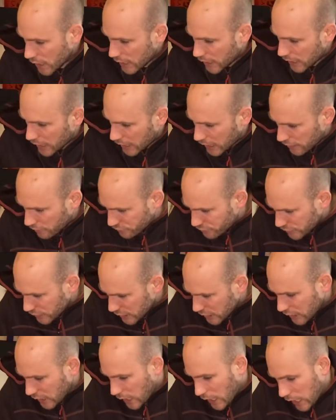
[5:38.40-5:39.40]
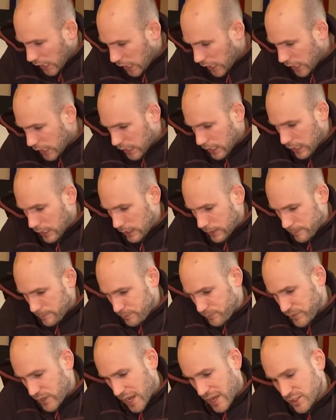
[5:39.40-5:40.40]
And
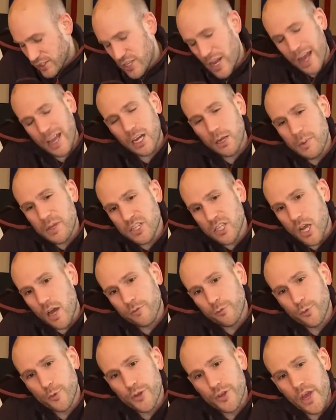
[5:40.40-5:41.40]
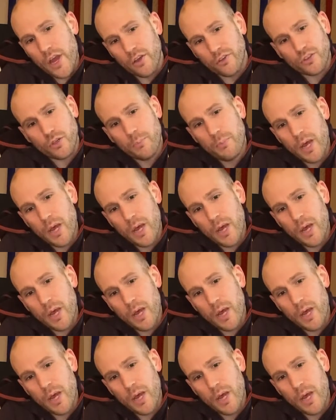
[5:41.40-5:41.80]
yeah, it's not going to be as comfortable as those.